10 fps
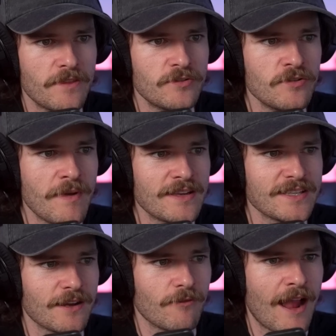The dude makes
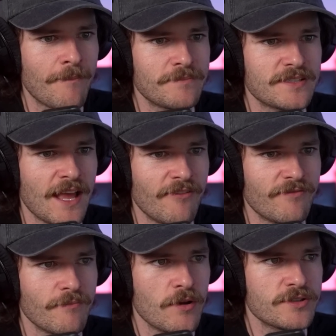like rap stuff
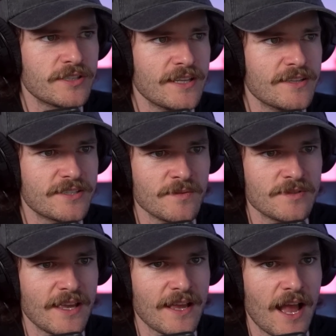mostly, it seems
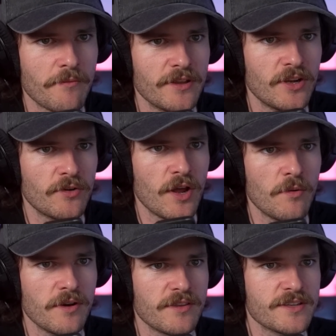like. I really don't know
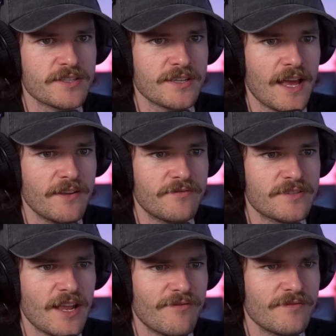what this kind of
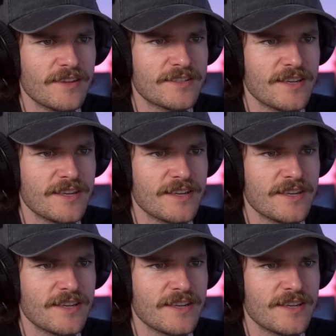stuff this